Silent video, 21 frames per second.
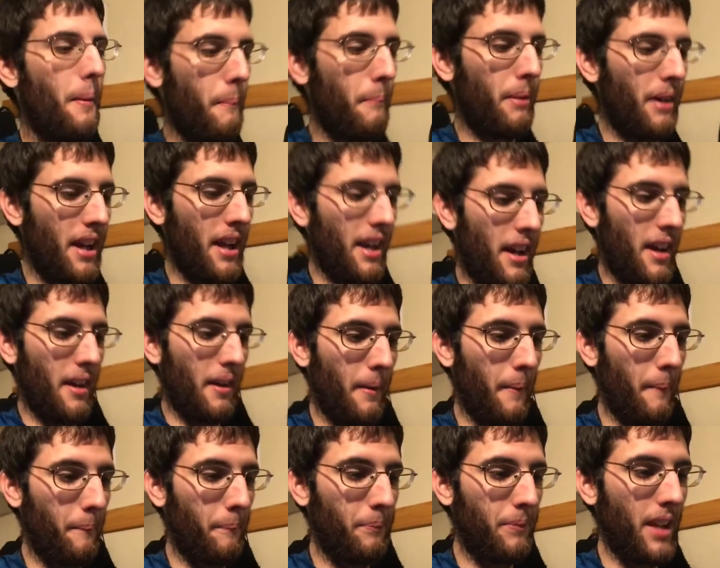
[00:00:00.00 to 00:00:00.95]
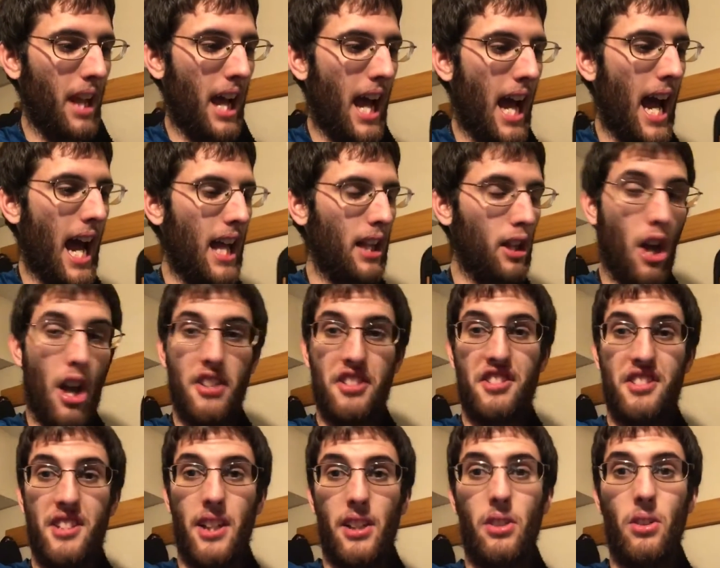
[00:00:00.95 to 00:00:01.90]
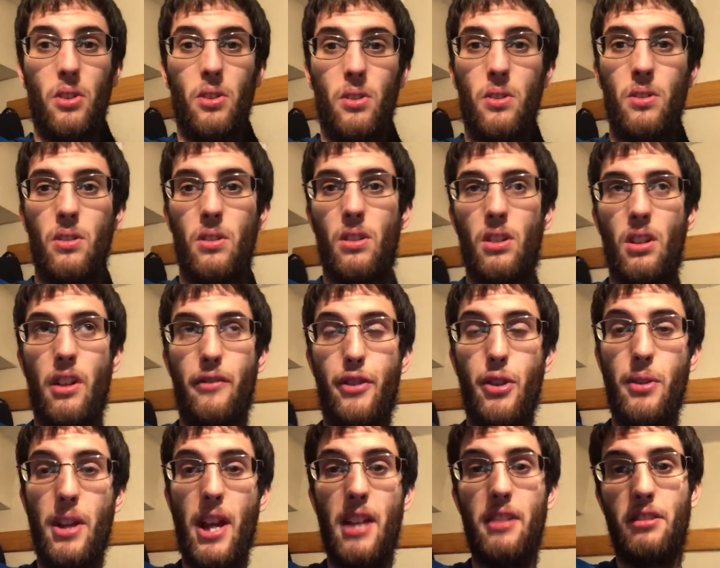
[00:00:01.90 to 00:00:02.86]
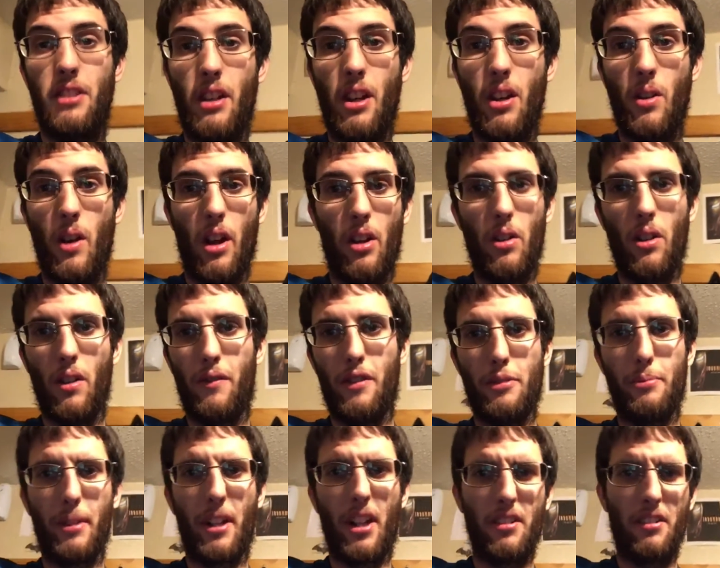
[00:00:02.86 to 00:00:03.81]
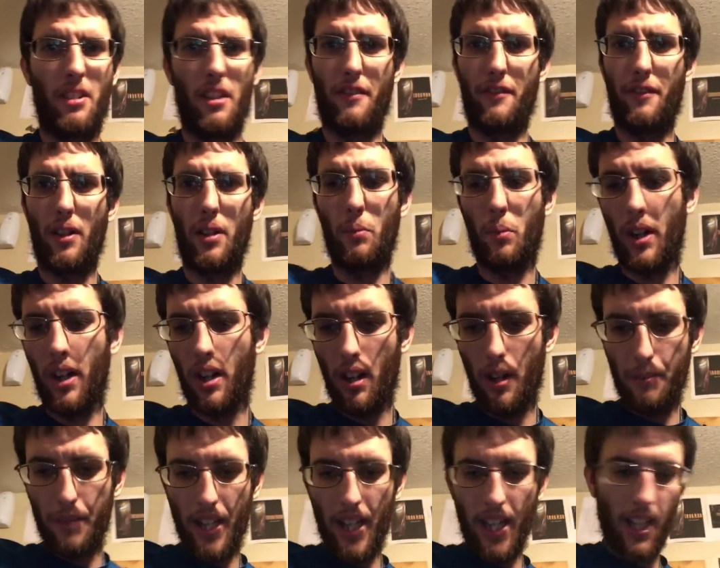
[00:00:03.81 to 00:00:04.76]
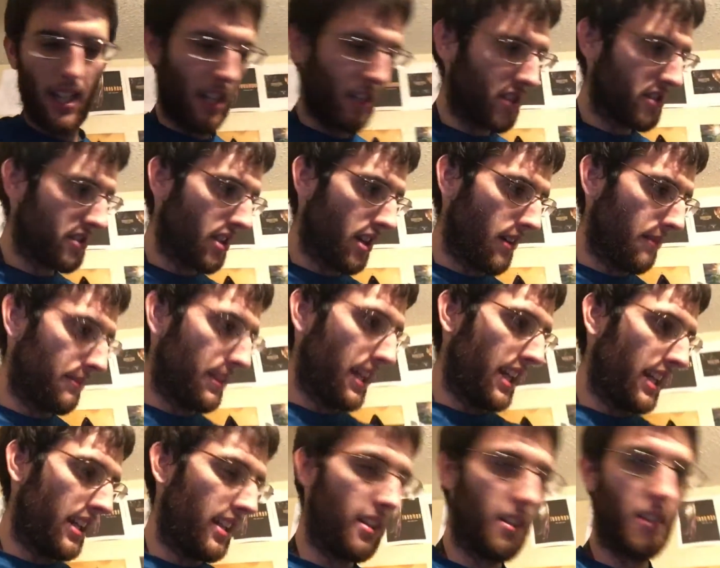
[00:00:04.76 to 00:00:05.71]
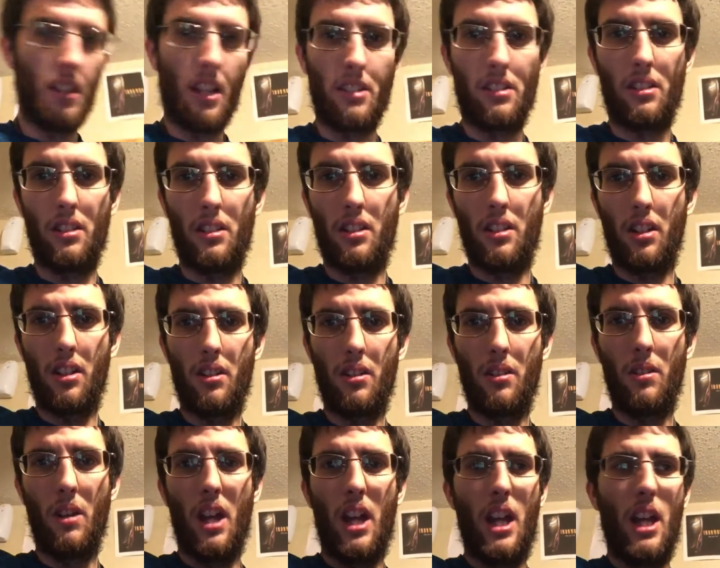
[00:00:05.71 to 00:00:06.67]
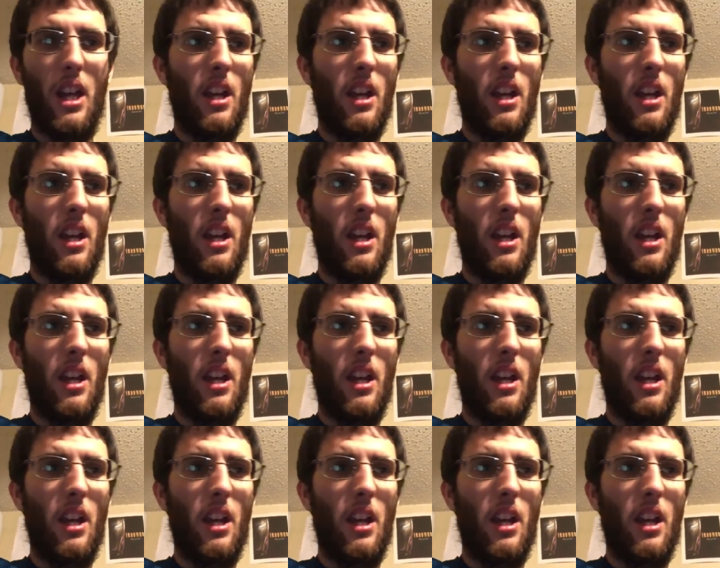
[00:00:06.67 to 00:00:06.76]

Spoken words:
But I lost signal a few days ago. I don't know if it's because of the firmware update. I just updated it not too long ago.